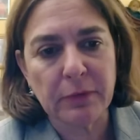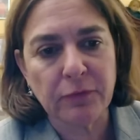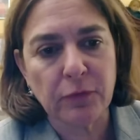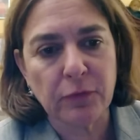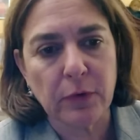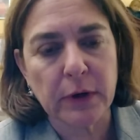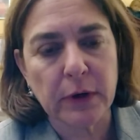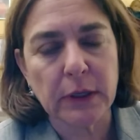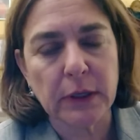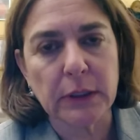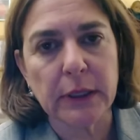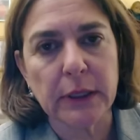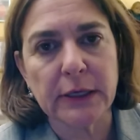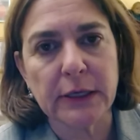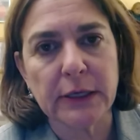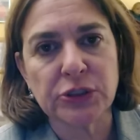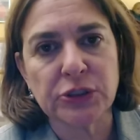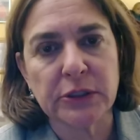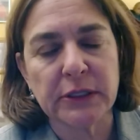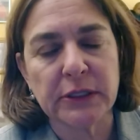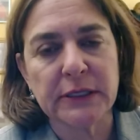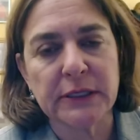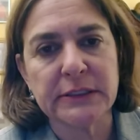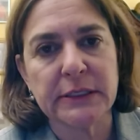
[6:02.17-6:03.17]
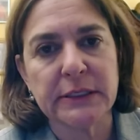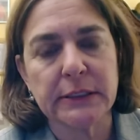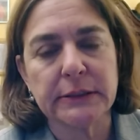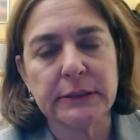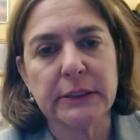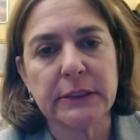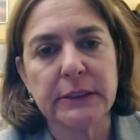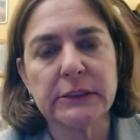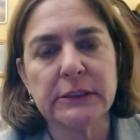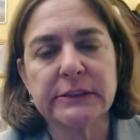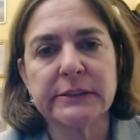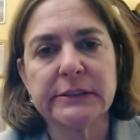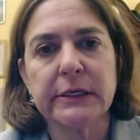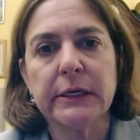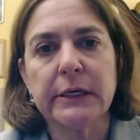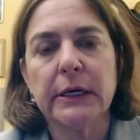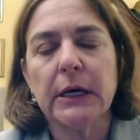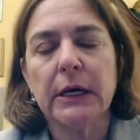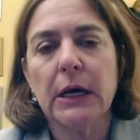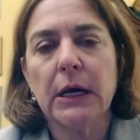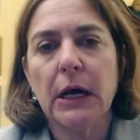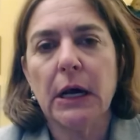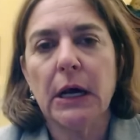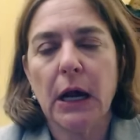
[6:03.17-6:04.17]
right before an election they did this.
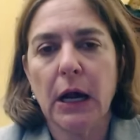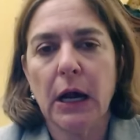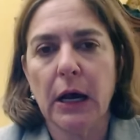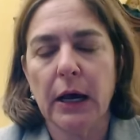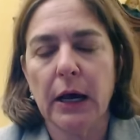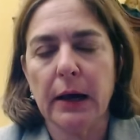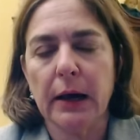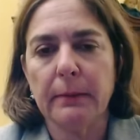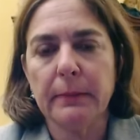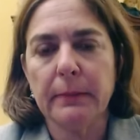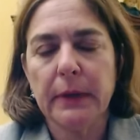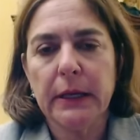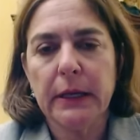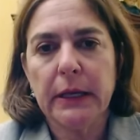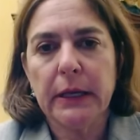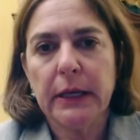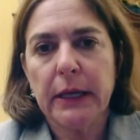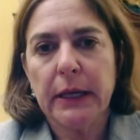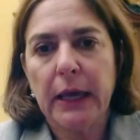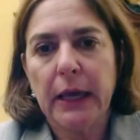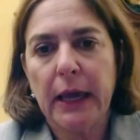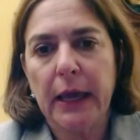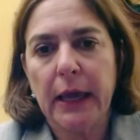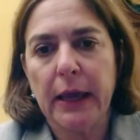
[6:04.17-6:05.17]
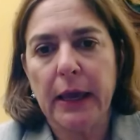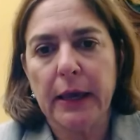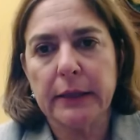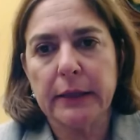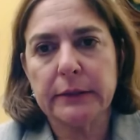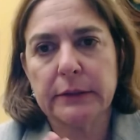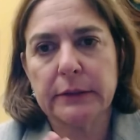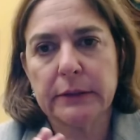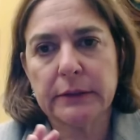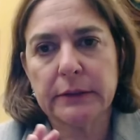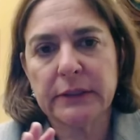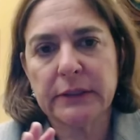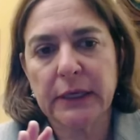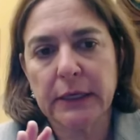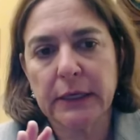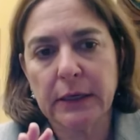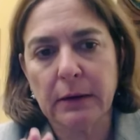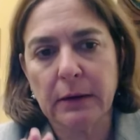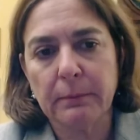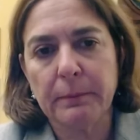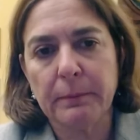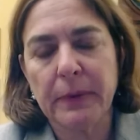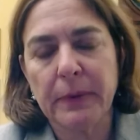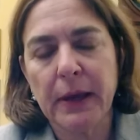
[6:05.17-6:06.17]
And they
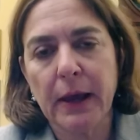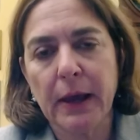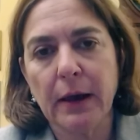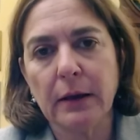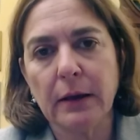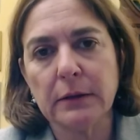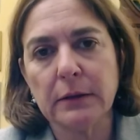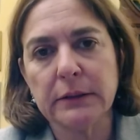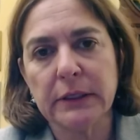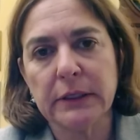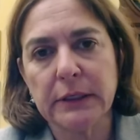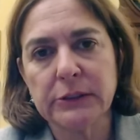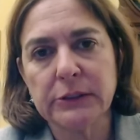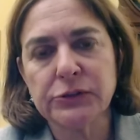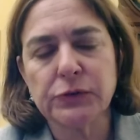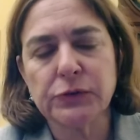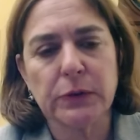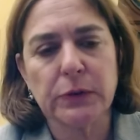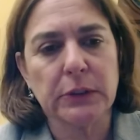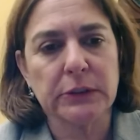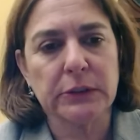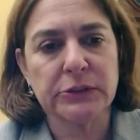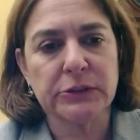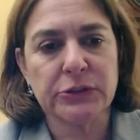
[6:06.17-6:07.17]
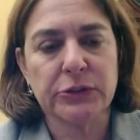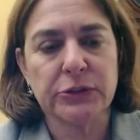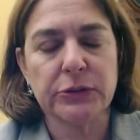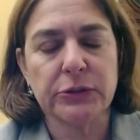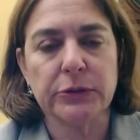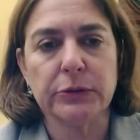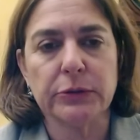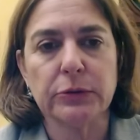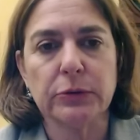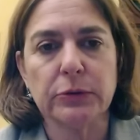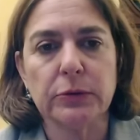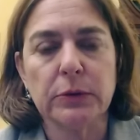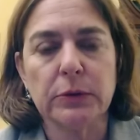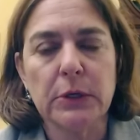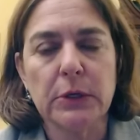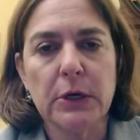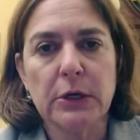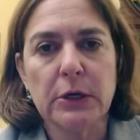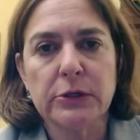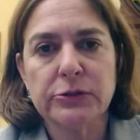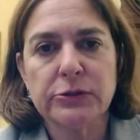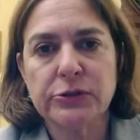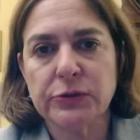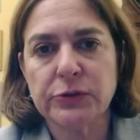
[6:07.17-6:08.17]
compelled Israel to
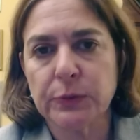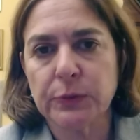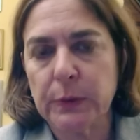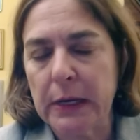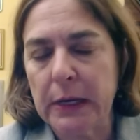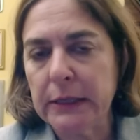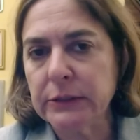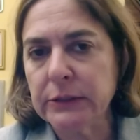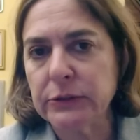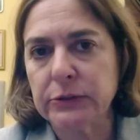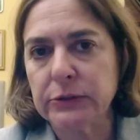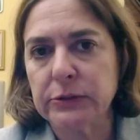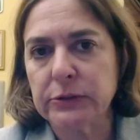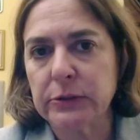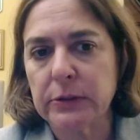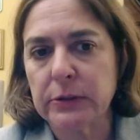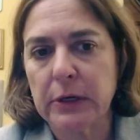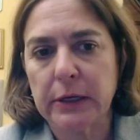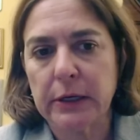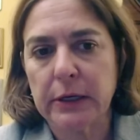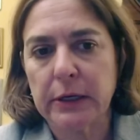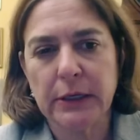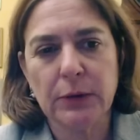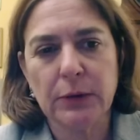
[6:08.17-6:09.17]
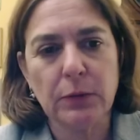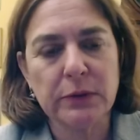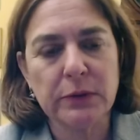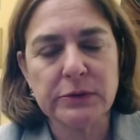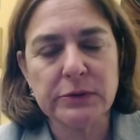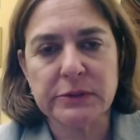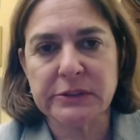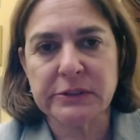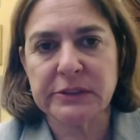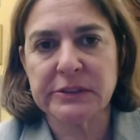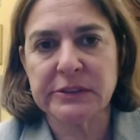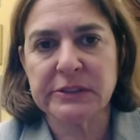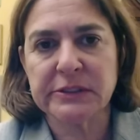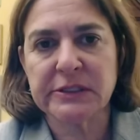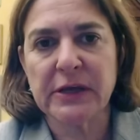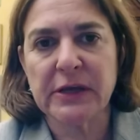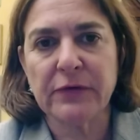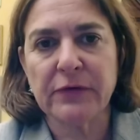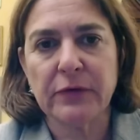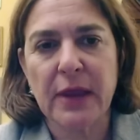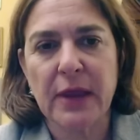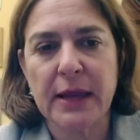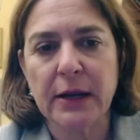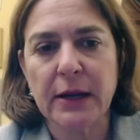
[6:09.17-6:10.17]
surrender, I think it was
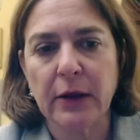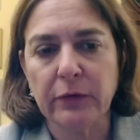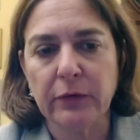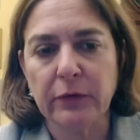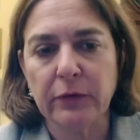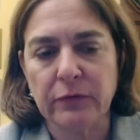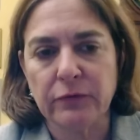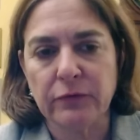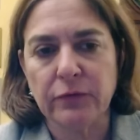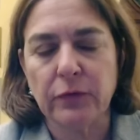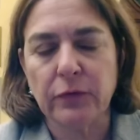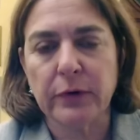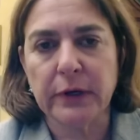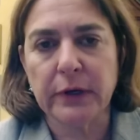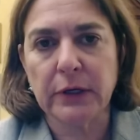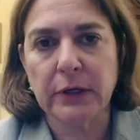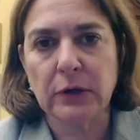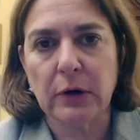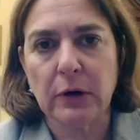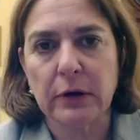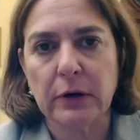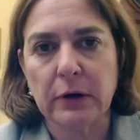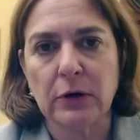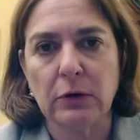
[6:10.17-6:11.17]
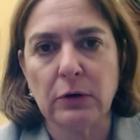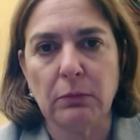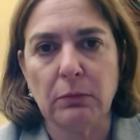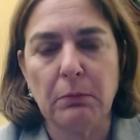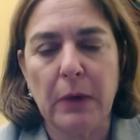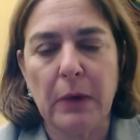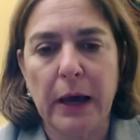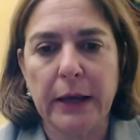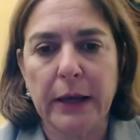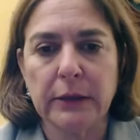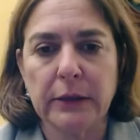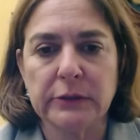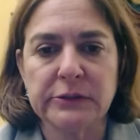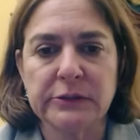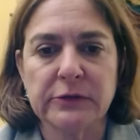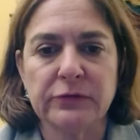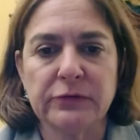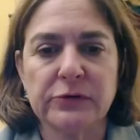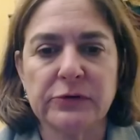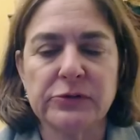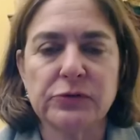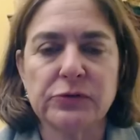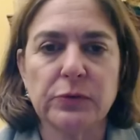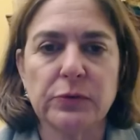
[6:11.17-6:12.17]
840 nautical
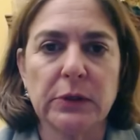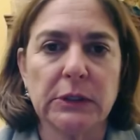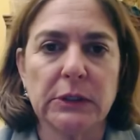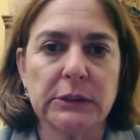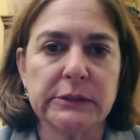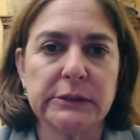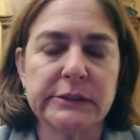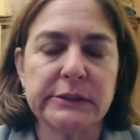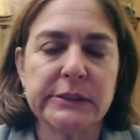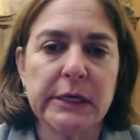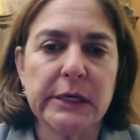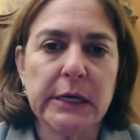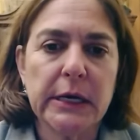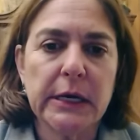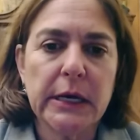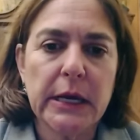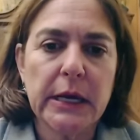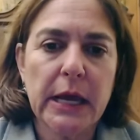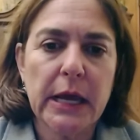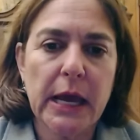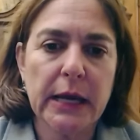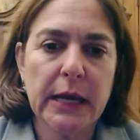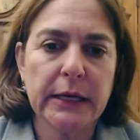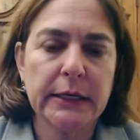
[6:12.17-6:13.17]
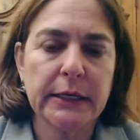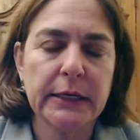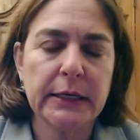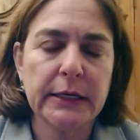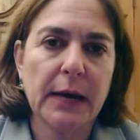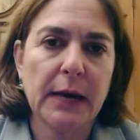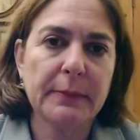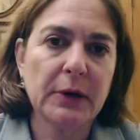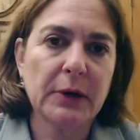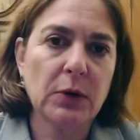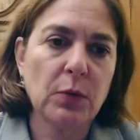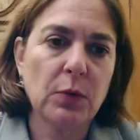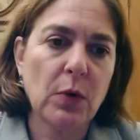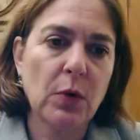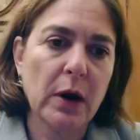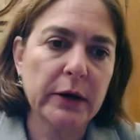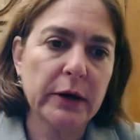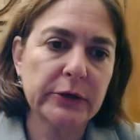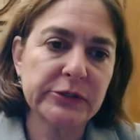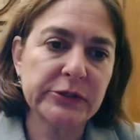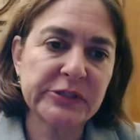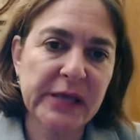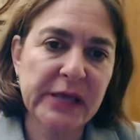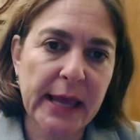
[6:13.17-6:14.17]
miles of Israel's economic
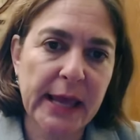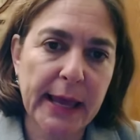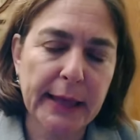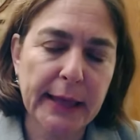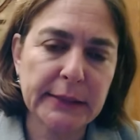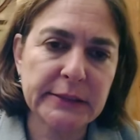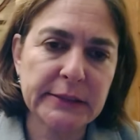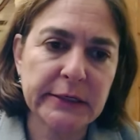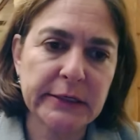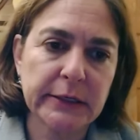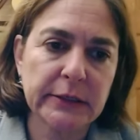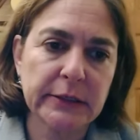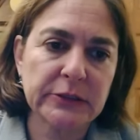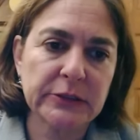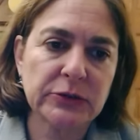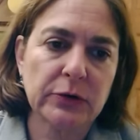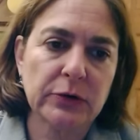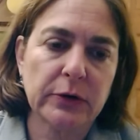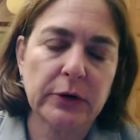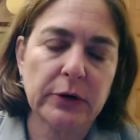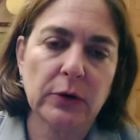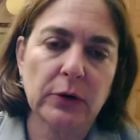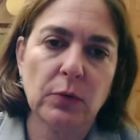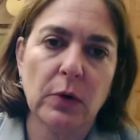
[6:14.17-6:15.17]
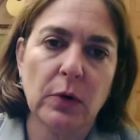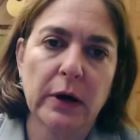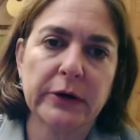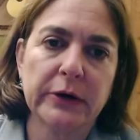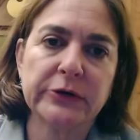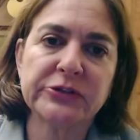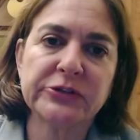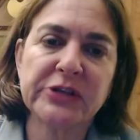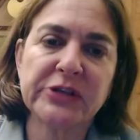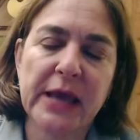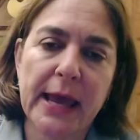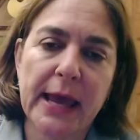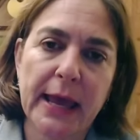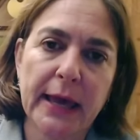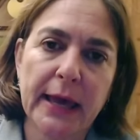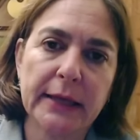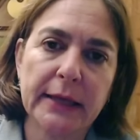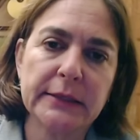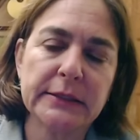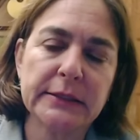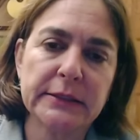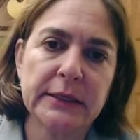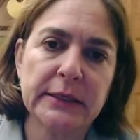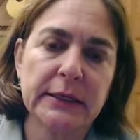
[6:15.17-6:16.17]
waters and territorial waters
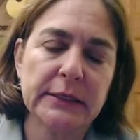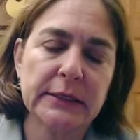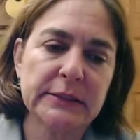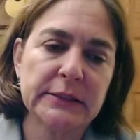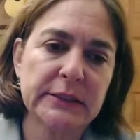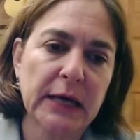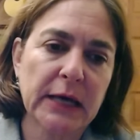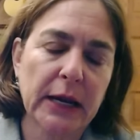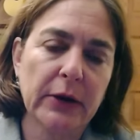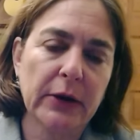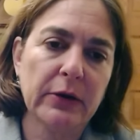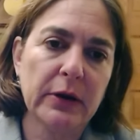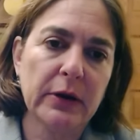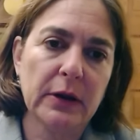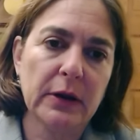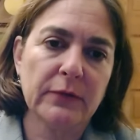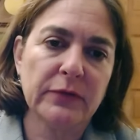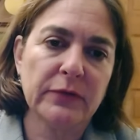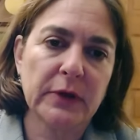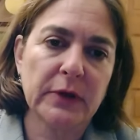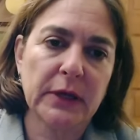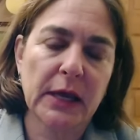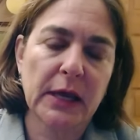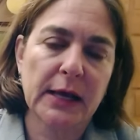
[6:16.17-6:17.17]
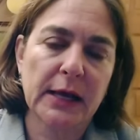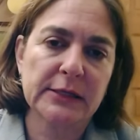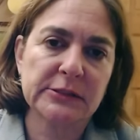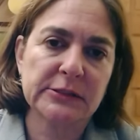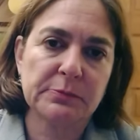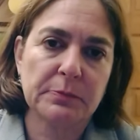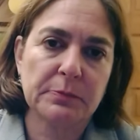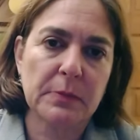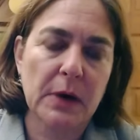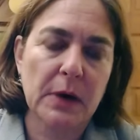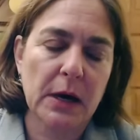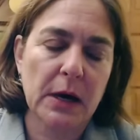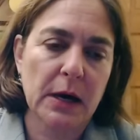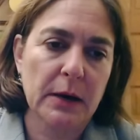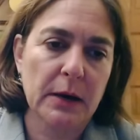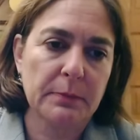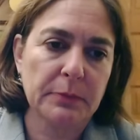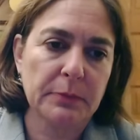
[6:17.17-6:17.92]
and the entirety of the gas